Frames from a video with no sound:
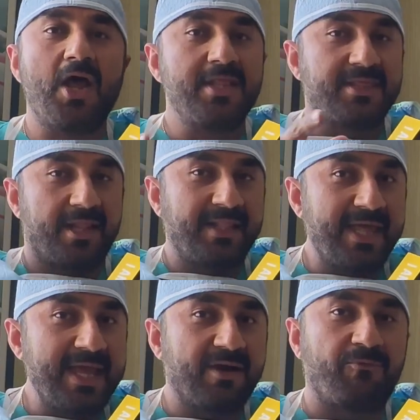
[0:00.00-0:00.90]
The
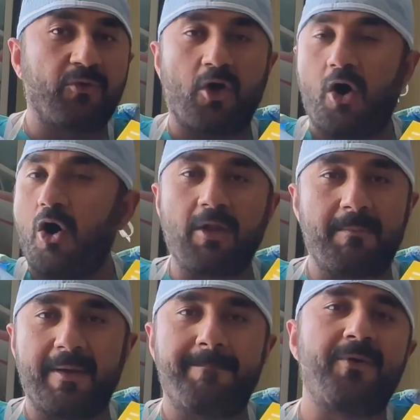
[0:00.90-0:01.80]
link for all
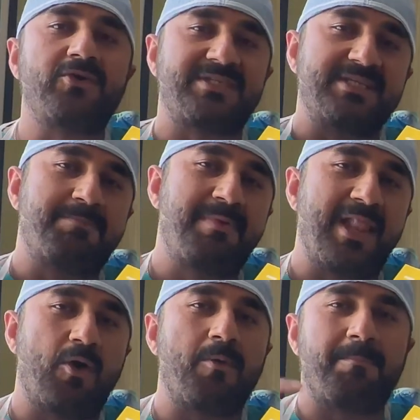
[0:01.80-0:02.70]
my books is below.